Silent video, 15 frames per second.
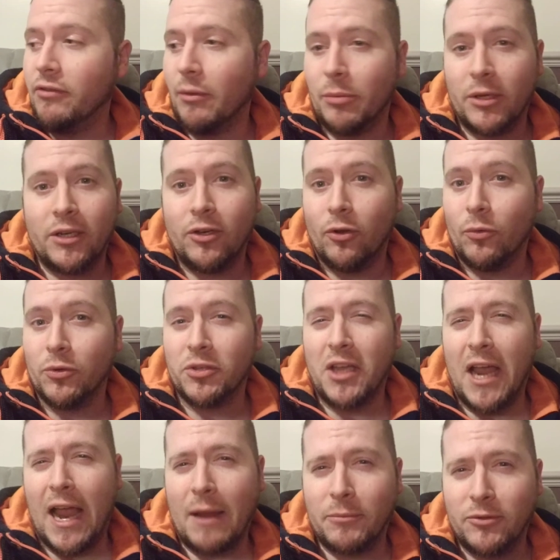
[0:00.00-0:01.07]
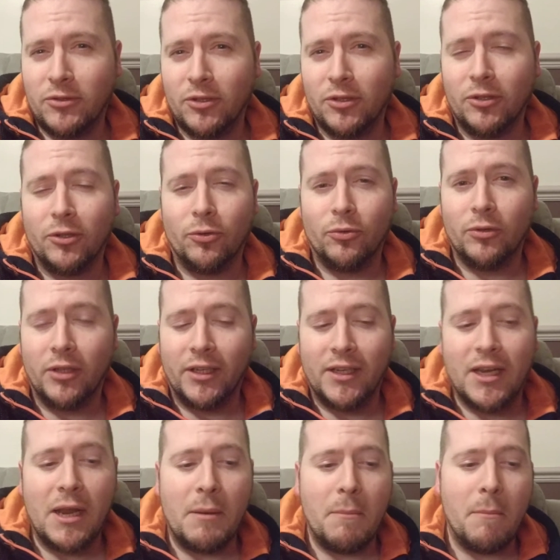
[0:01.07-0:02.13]
Fabinho was
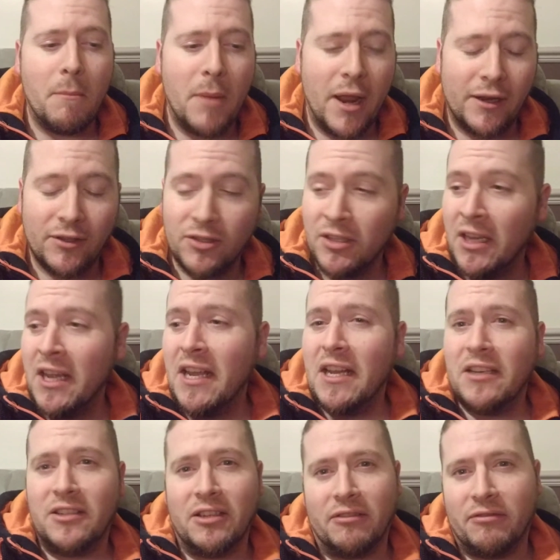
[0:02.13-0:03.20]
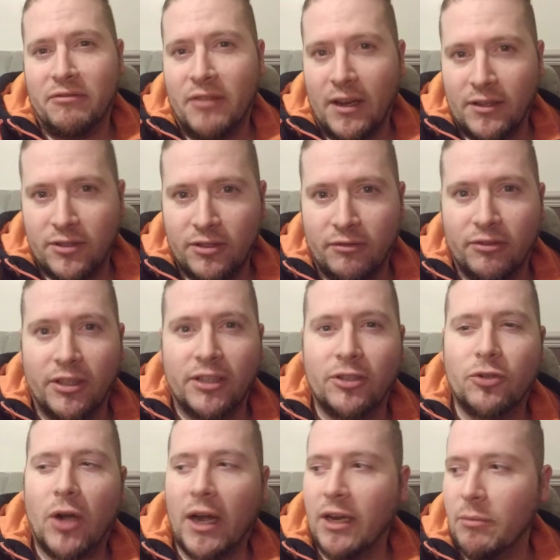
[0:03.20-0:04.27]
absolutely immense defensively,
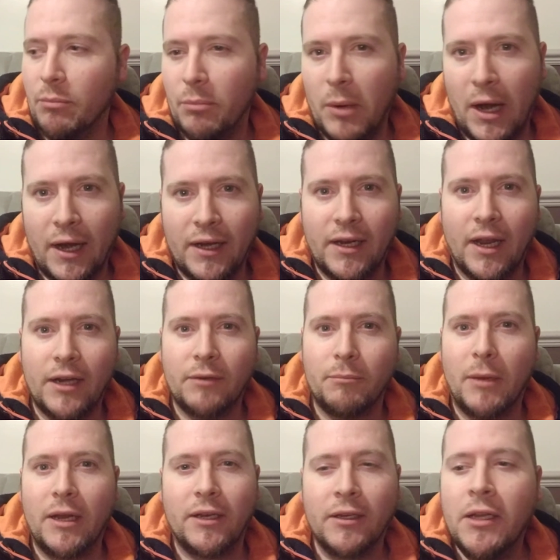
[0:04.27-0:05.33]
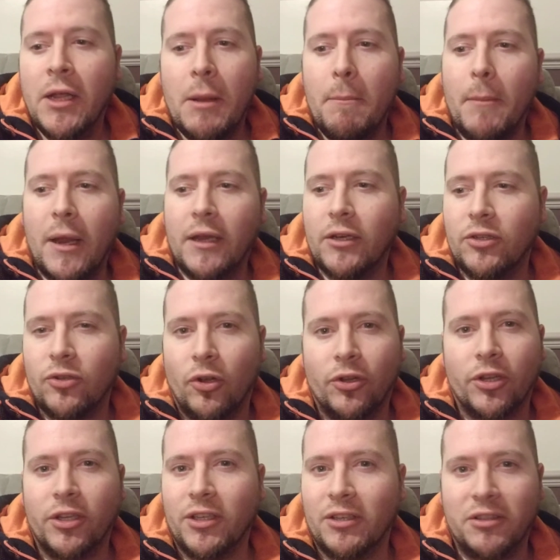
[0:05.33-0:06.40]
tracking back, getting make making sure
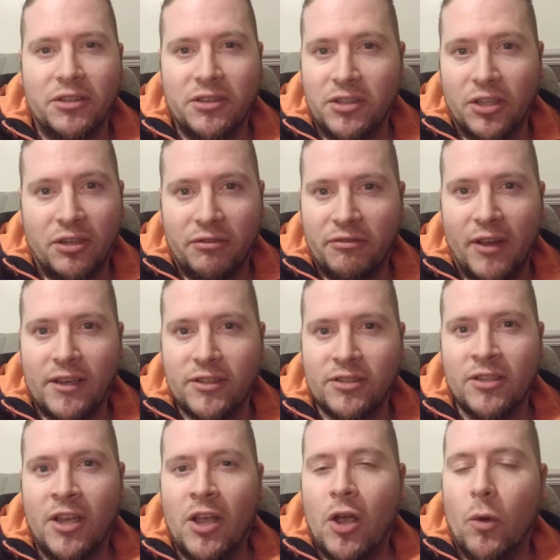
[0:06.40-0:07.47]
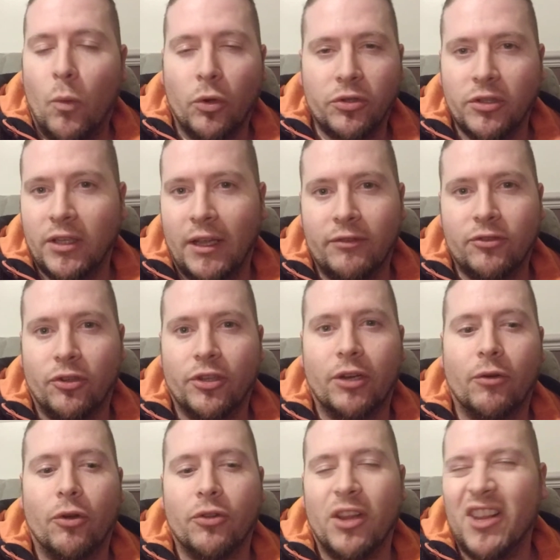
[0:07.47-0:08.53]
that the, the defence wasn't left
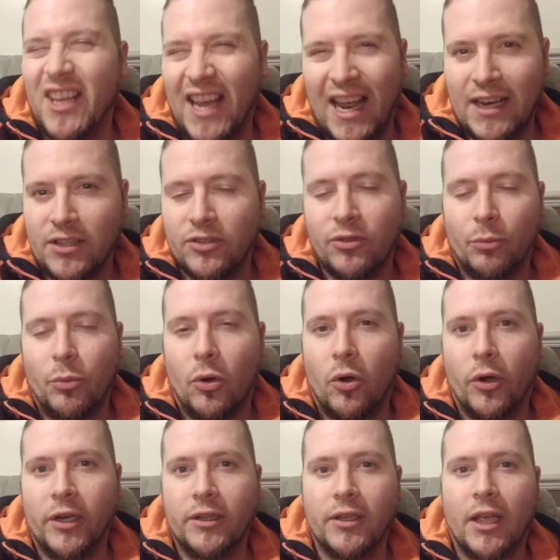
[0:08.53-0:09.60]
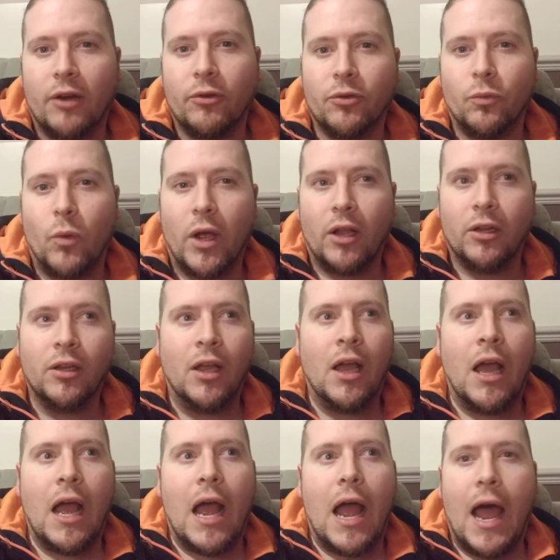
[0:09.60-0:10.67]
on their own, that they had support in there as well.
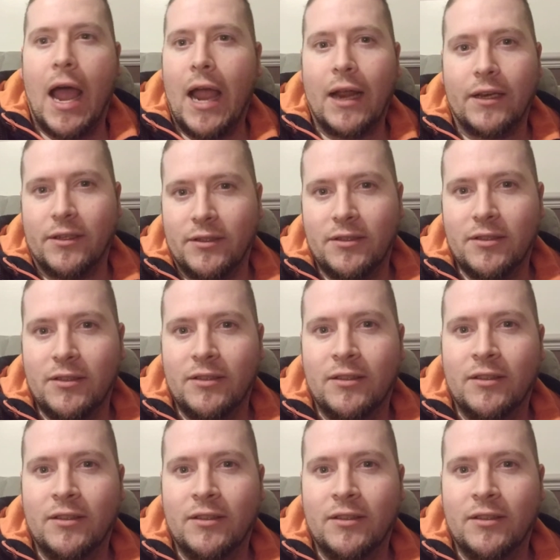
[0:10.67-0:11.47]
And